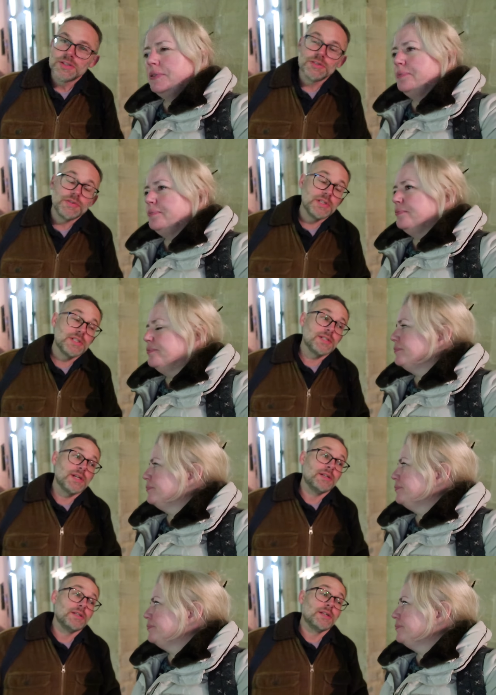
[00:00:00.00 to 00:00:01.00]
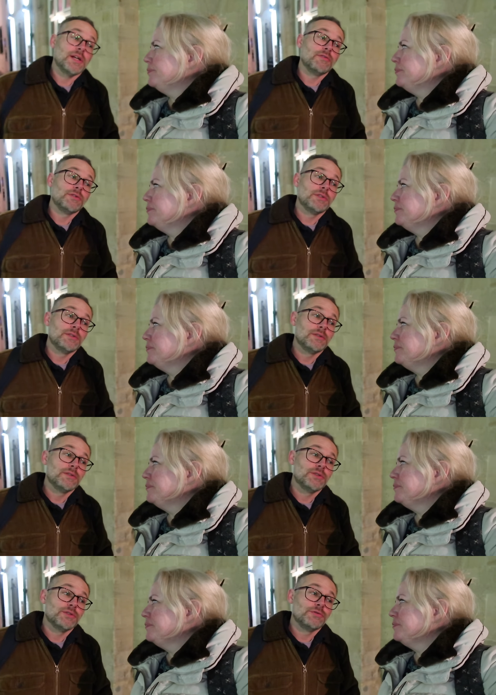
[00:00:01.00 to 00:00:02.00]
Speaker 1: Do you think this is an undercover
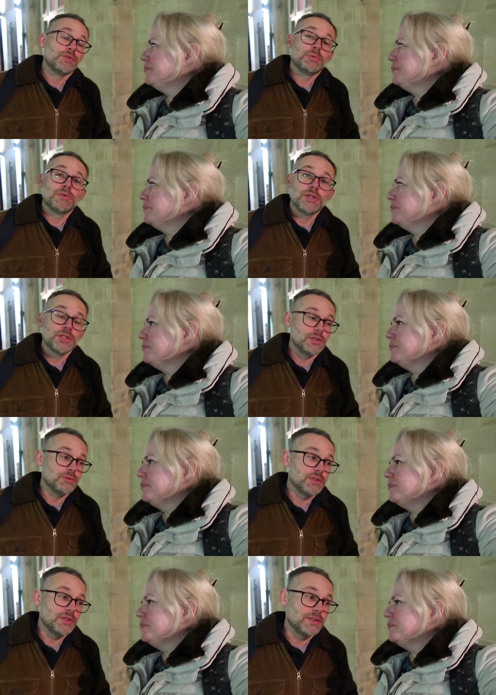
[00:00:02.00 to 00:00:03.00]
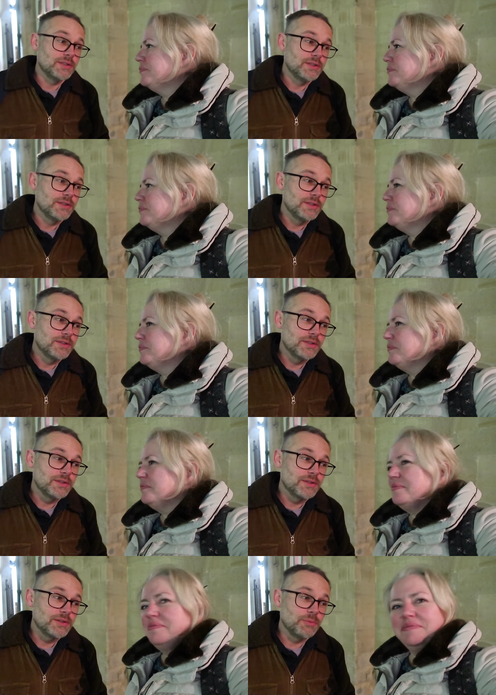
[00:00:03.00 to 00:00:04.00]
sort of operation that we're doing?
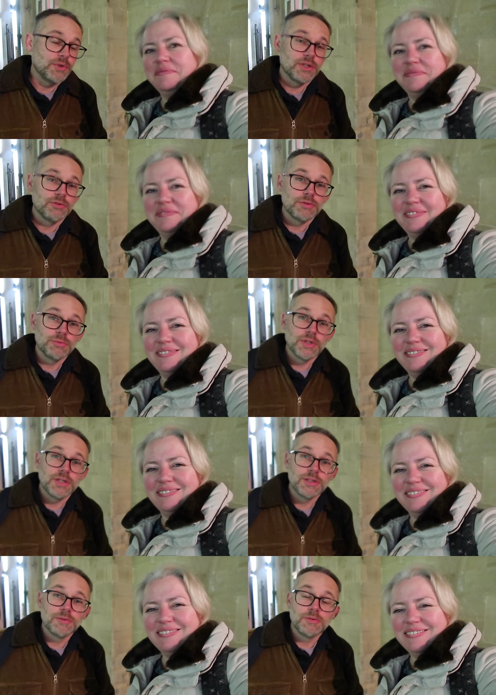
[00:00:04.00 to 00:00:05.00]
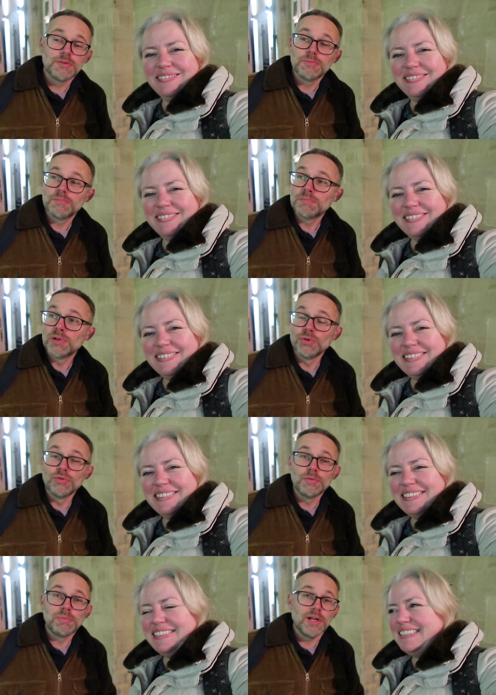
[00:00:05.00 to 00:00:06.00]
And we're gonna we're gonna pull
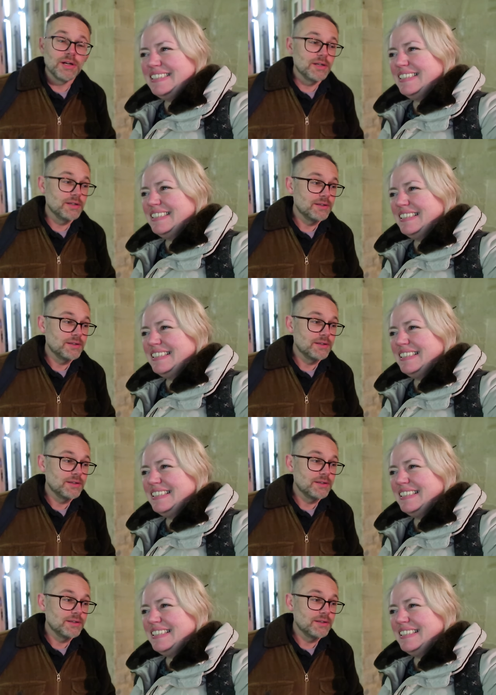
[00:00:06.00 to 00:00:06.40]
the plug.